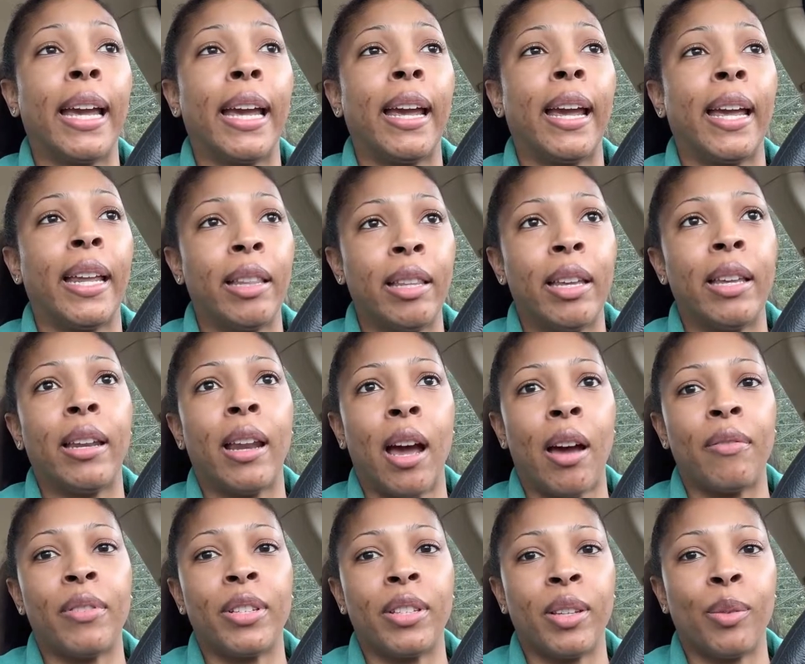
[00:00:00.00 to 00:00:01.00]
And then
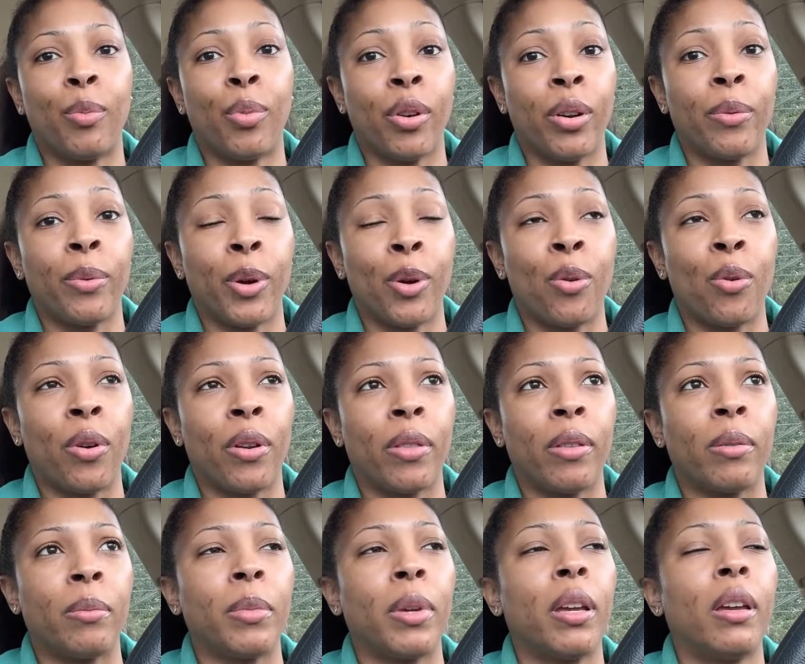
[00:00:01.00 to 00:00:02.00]
obviously pre-record
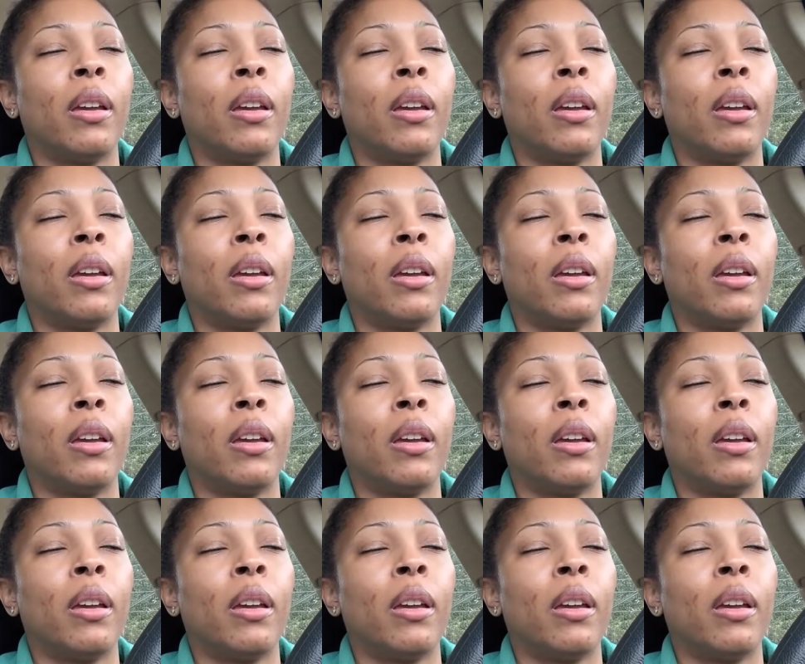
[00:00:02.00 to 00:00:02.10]
them.